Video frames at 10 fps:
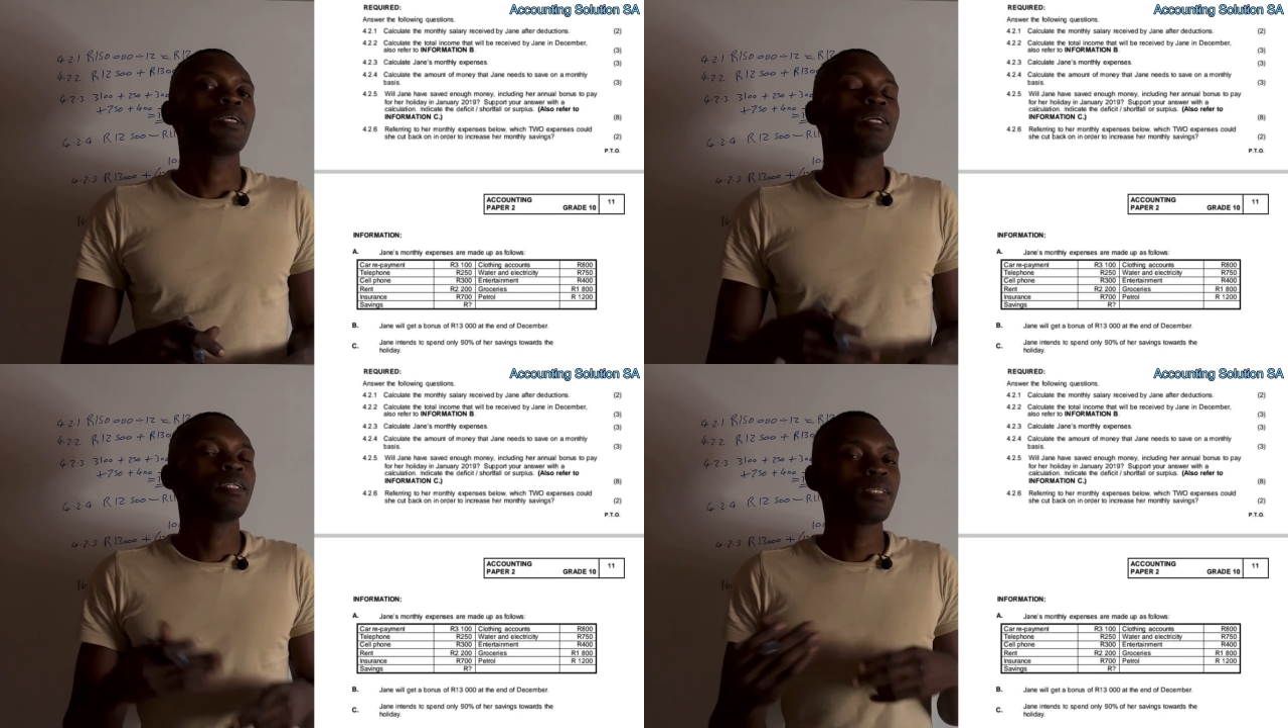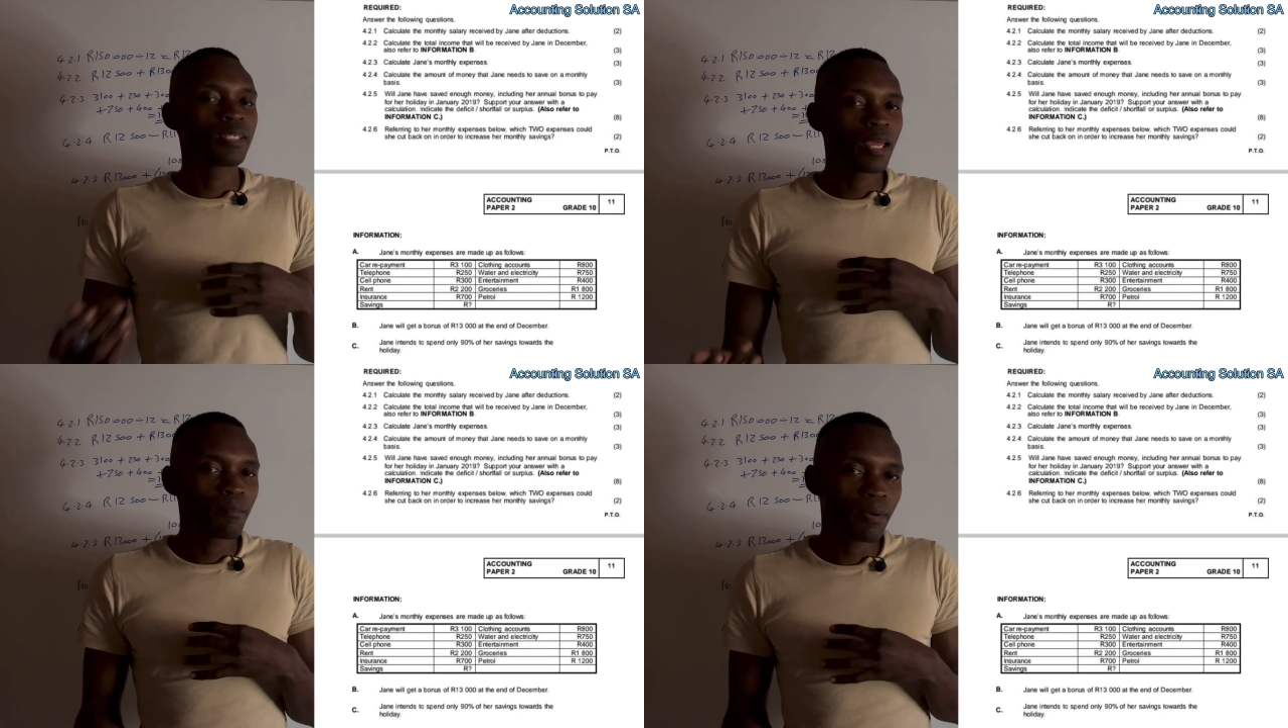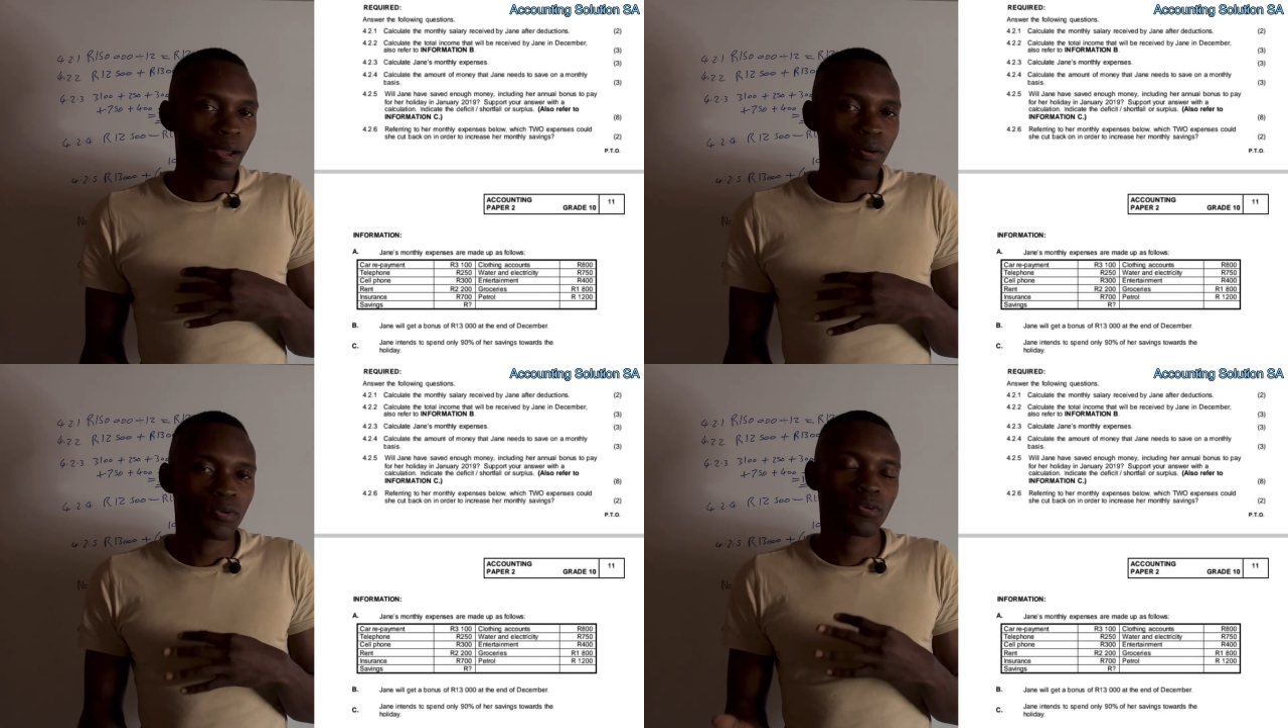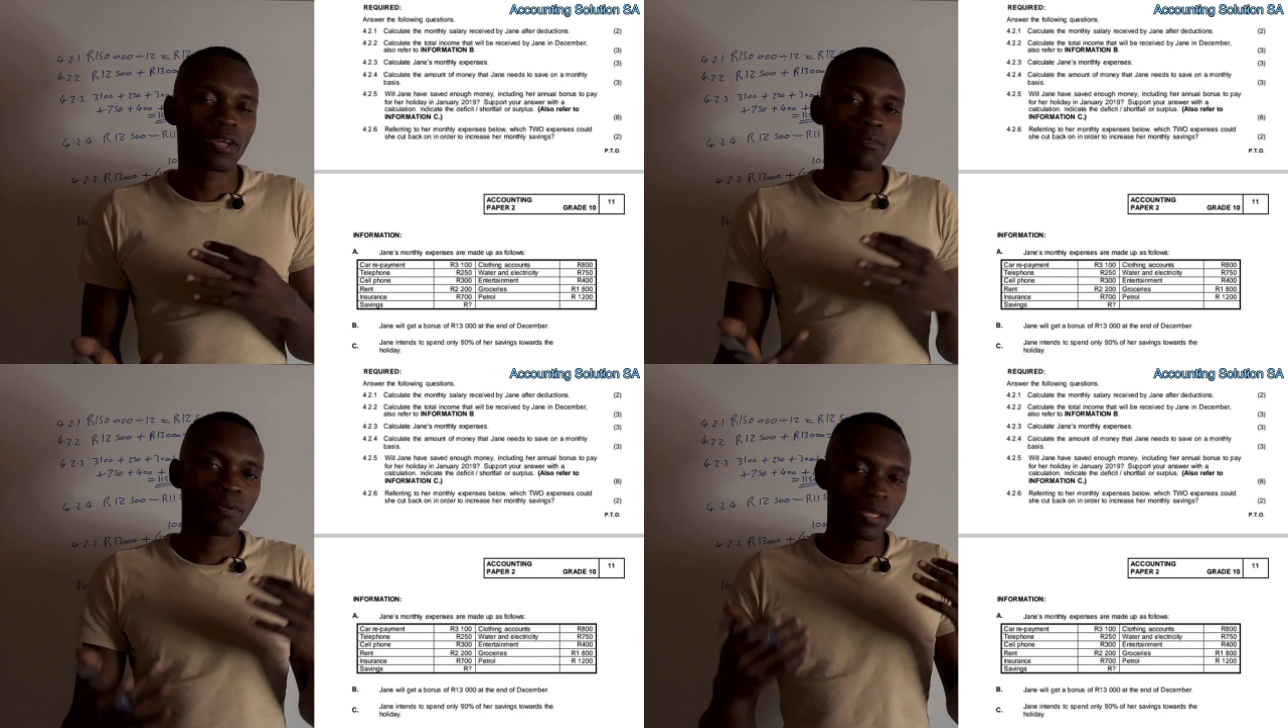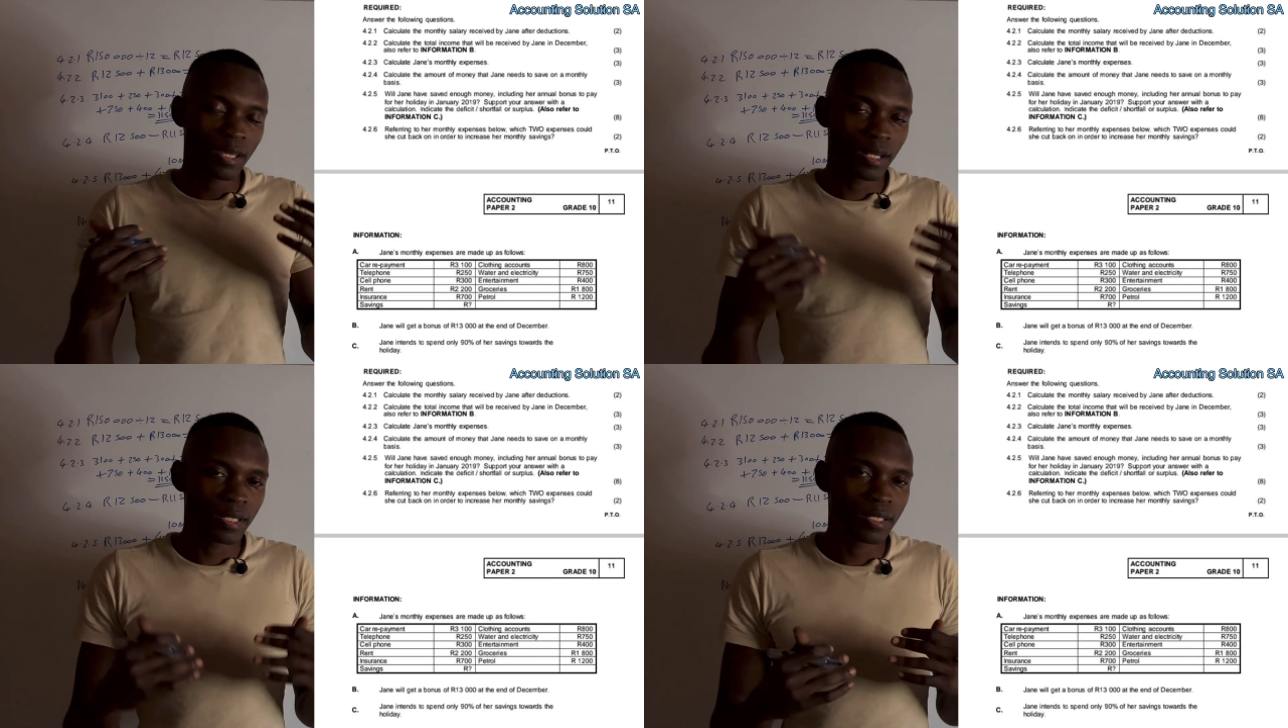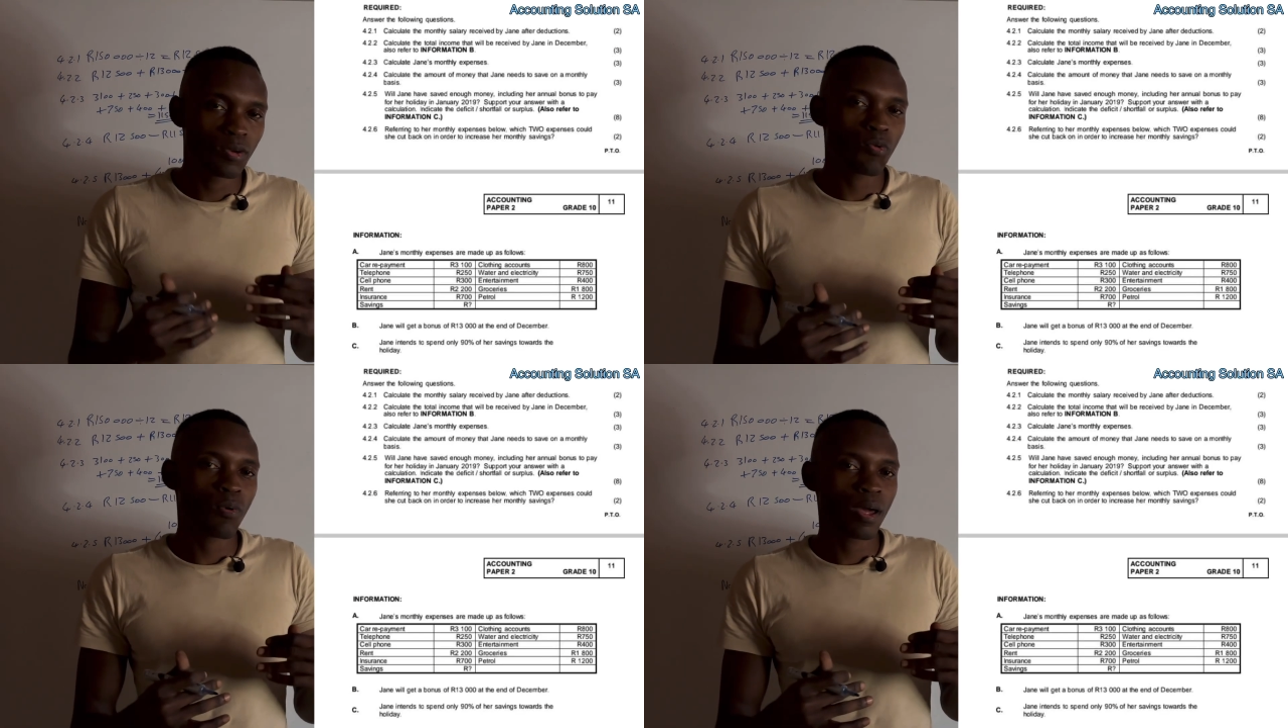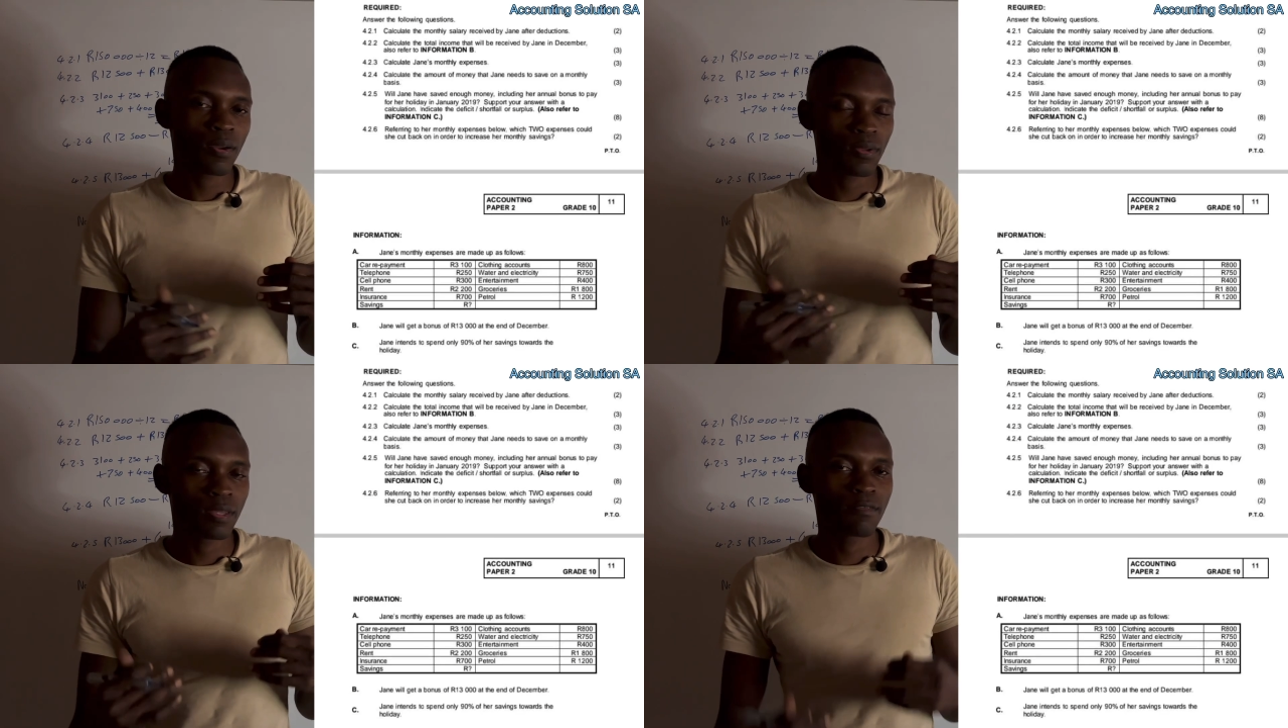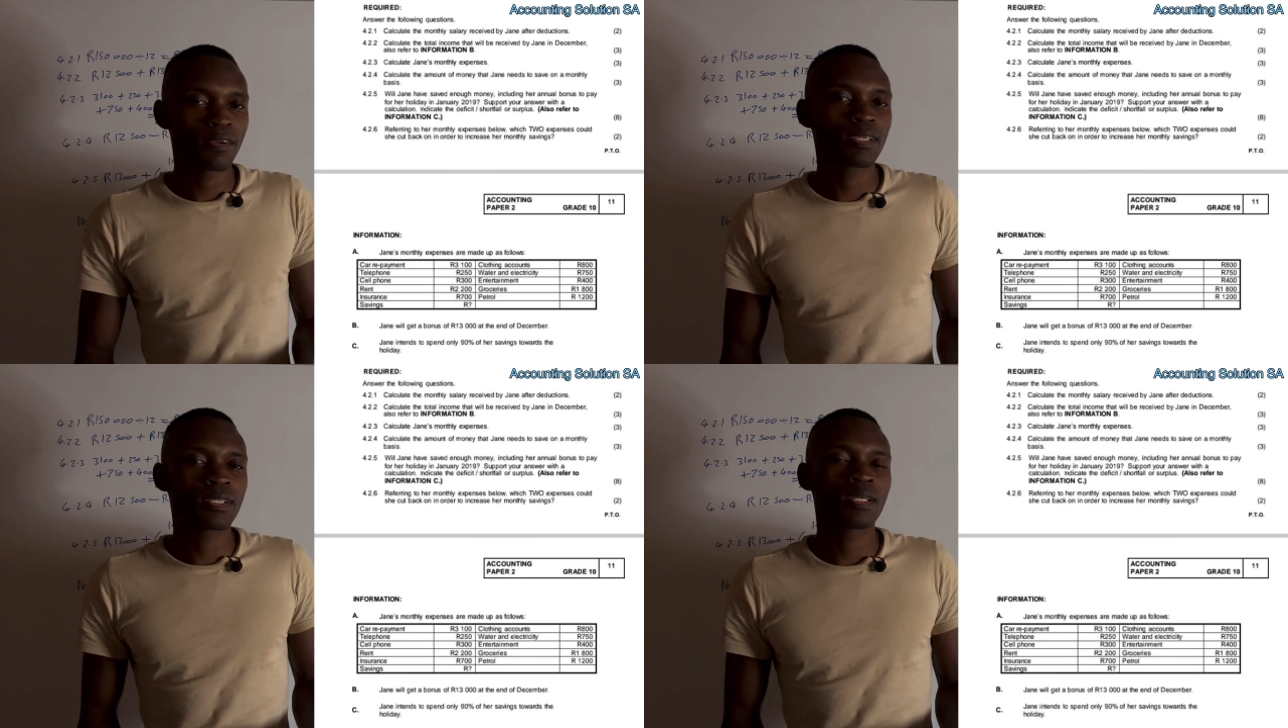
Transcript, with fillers: in December or you can pay early January on the 1st.